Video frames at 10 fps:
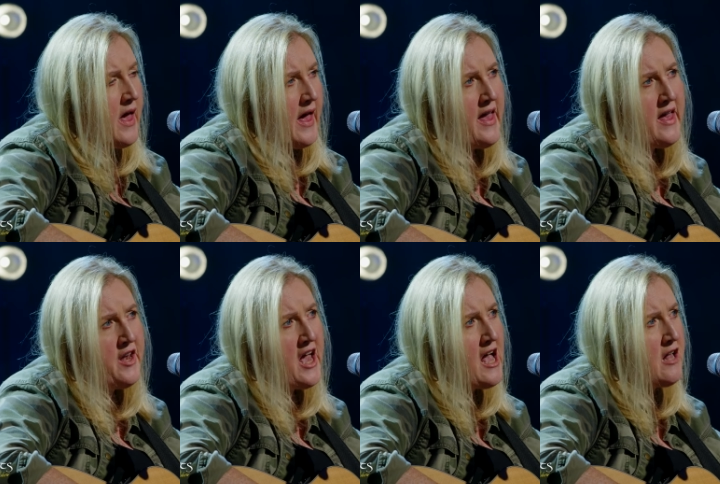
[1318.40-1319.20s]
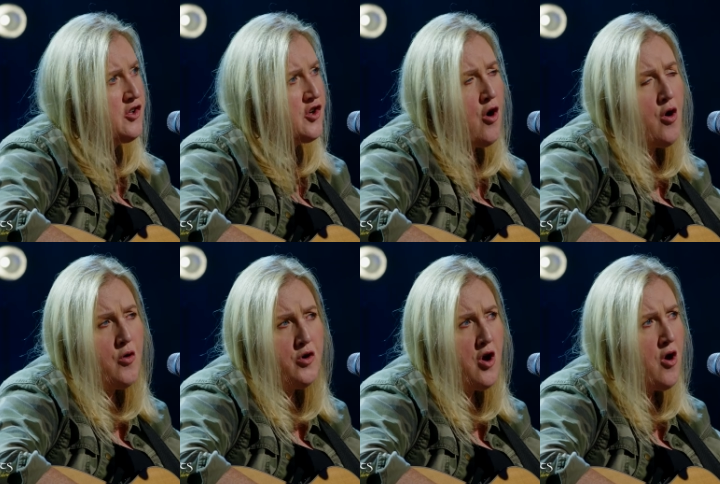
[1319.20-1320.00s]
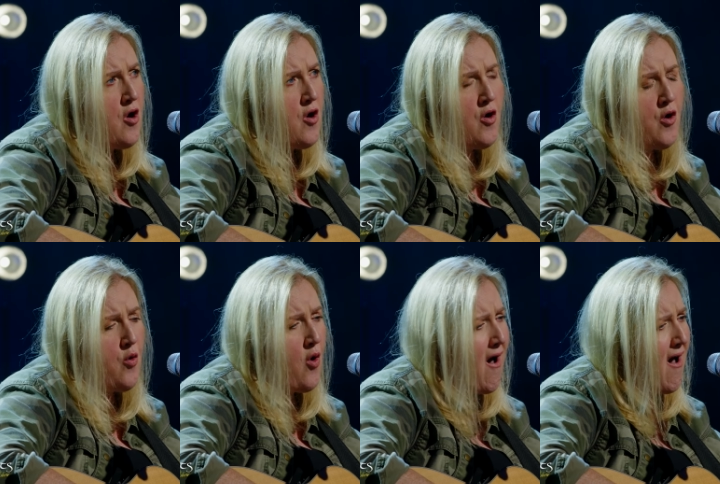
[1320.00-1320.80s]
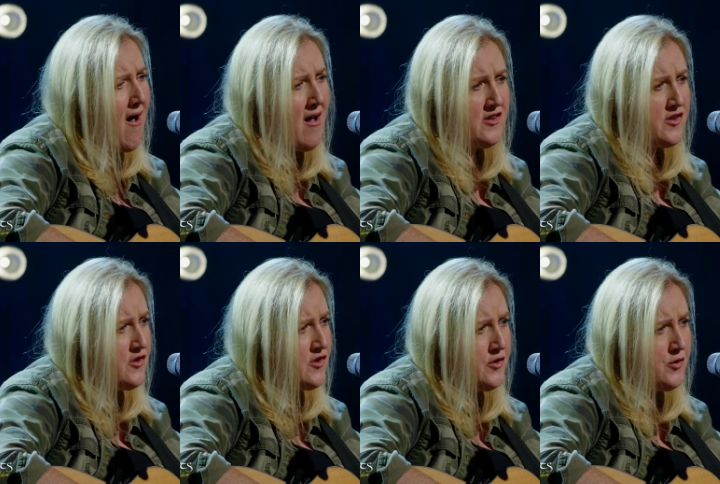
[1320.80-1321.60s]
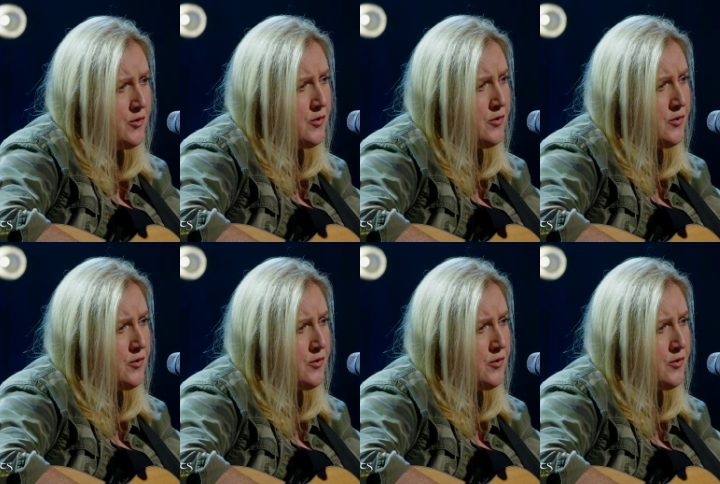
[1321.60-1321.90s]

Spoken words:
and I don't know what to do,